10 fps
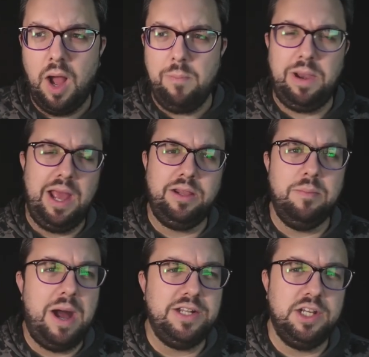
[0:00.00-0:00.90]
I'm playing the
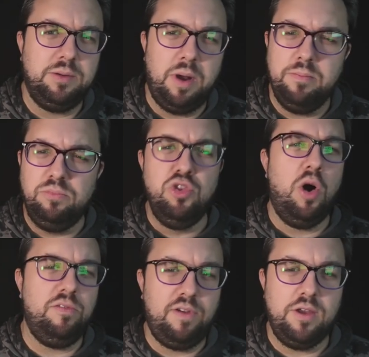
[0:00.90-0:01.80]
magic, but I'm
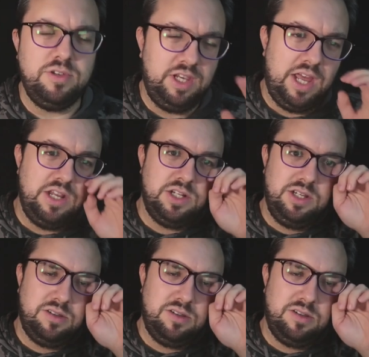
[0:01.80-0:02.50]
not floating energy.